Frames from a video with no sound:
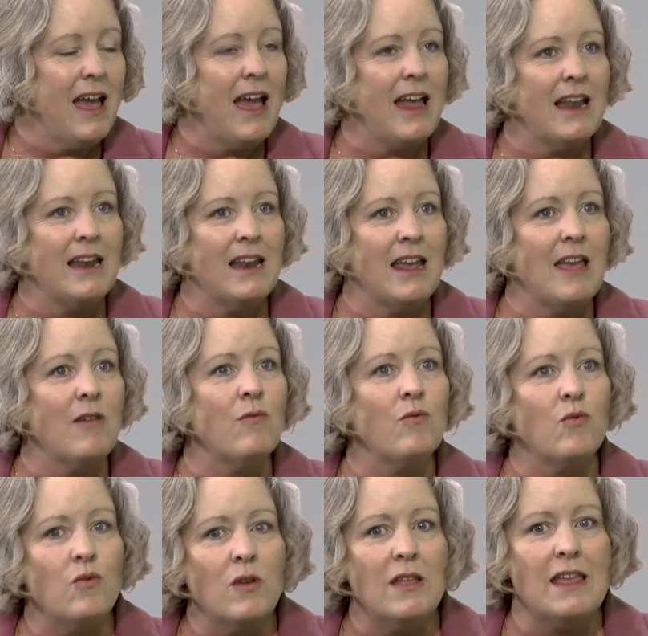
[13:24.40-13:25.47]
And it
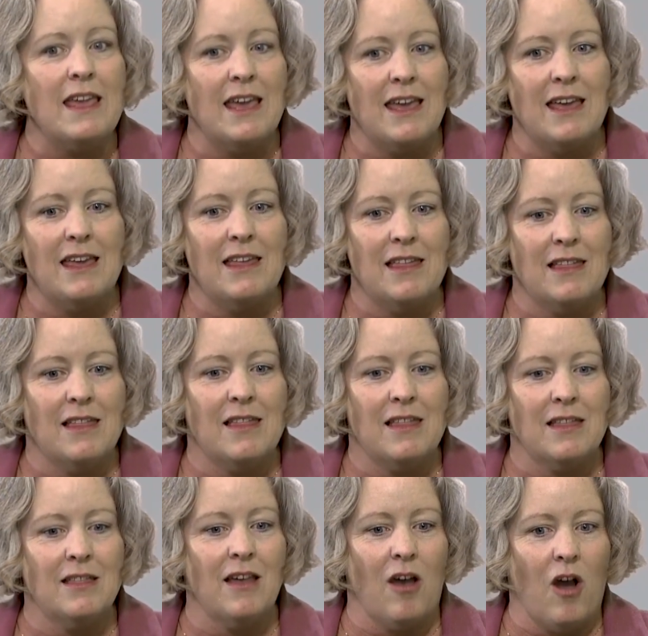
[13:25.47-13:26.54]
really
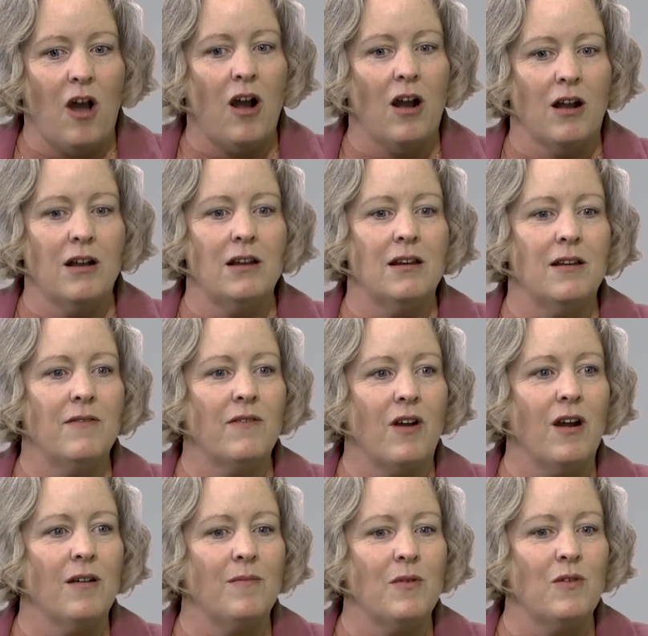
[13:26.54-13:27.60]
is the heart of
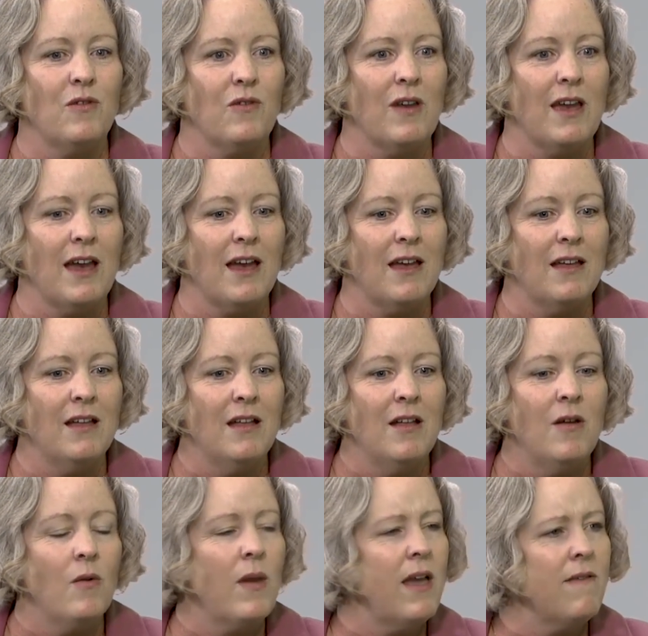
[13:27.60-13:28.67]
Carpinteria.
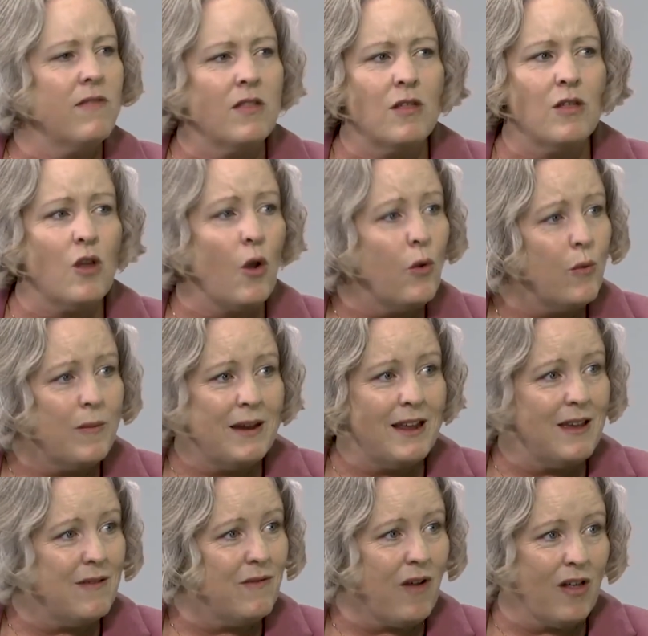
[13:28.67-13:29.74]
We have so
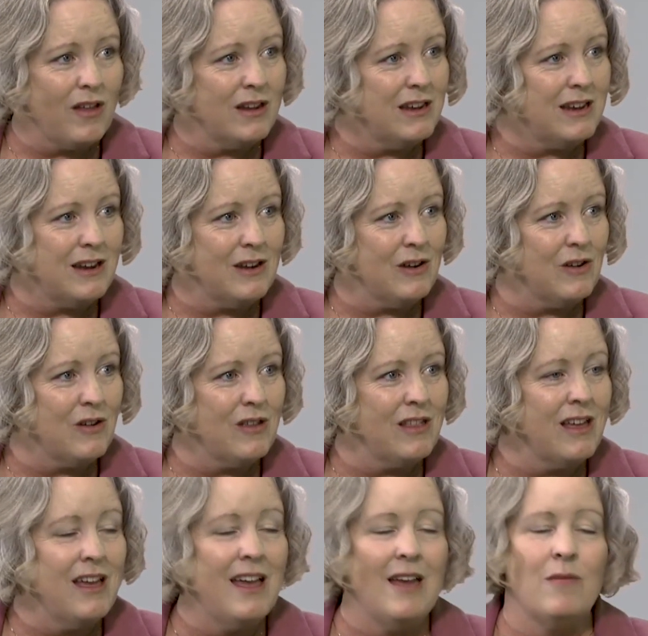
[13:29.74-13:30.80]
many volunteers,
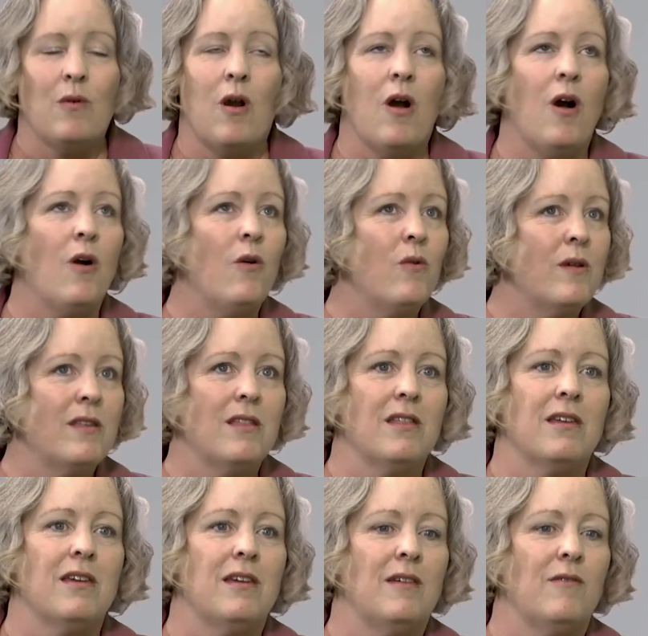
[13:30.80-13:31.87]
and we're always
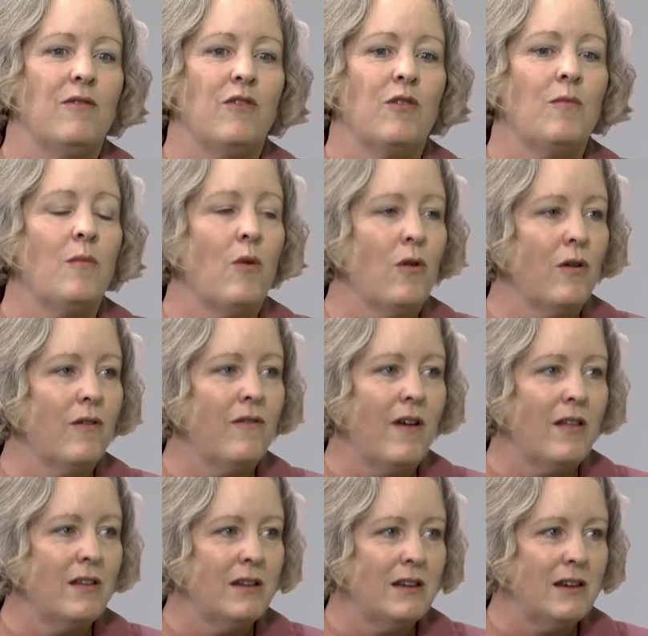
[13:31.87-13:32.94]
looking for more
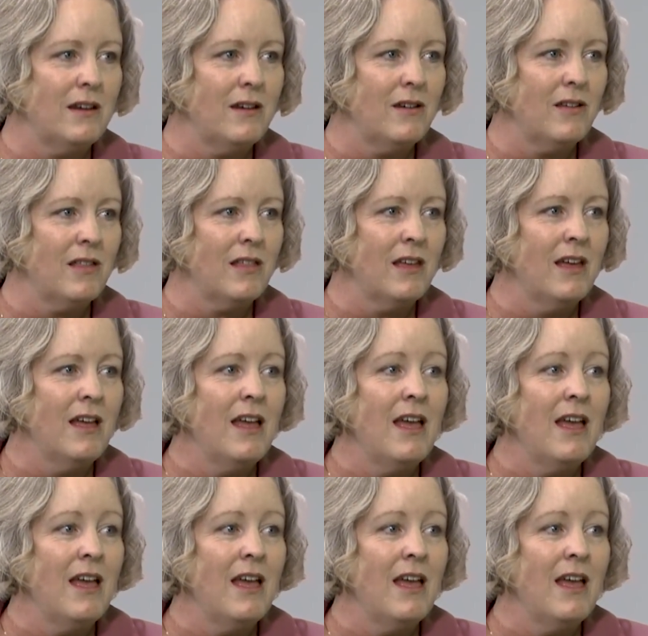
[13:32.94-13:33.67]
volunteers.